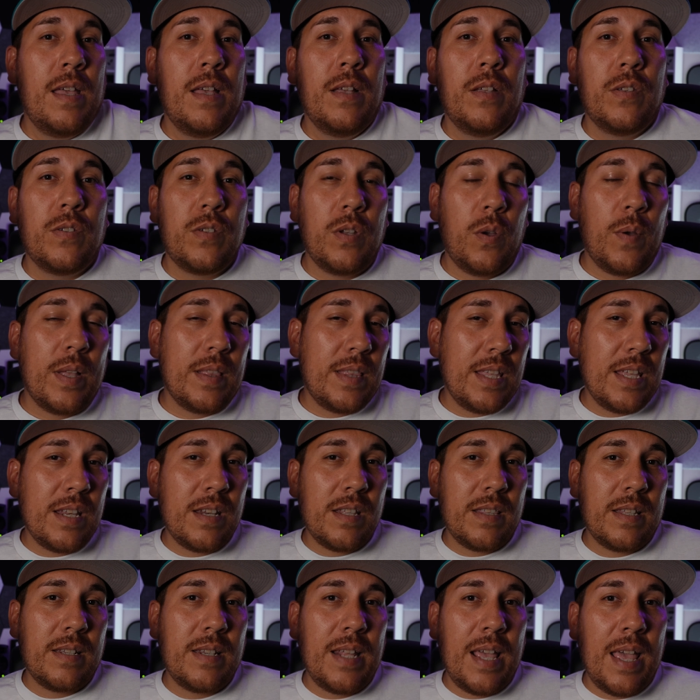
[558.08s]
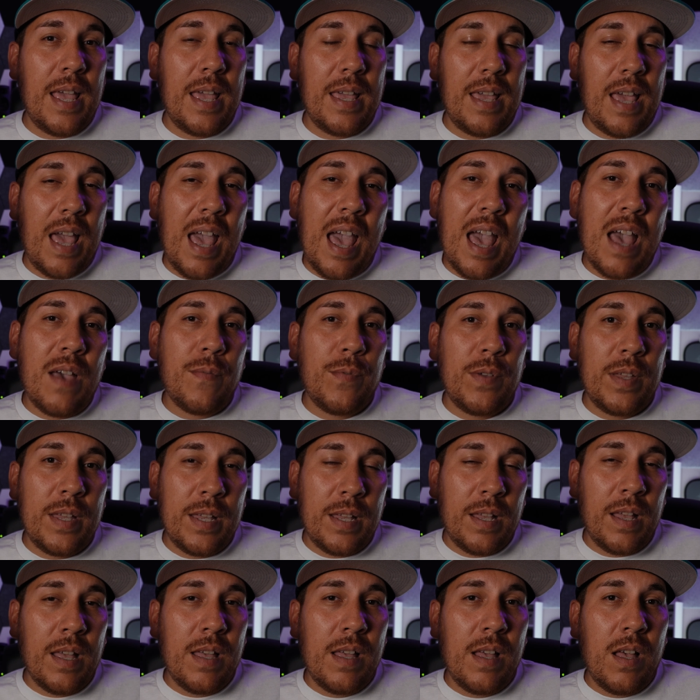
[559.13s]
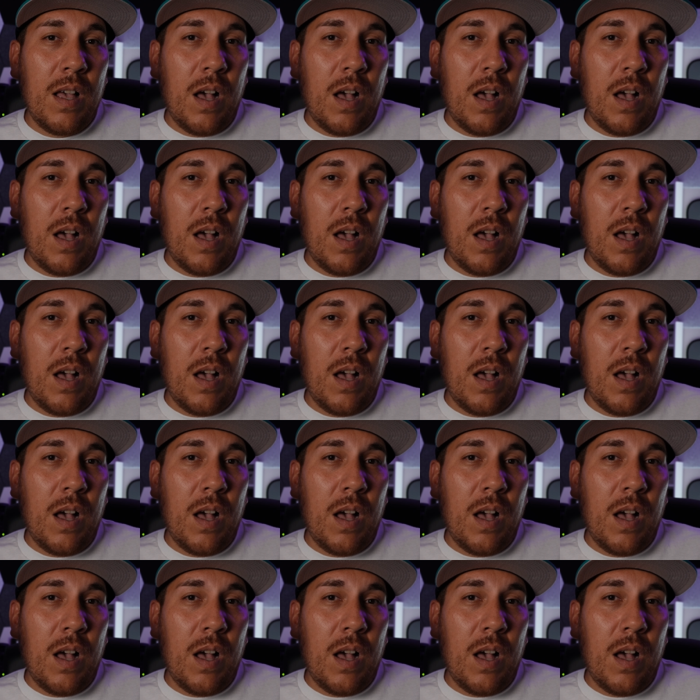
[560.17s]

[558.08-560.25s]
So at the end of the day, having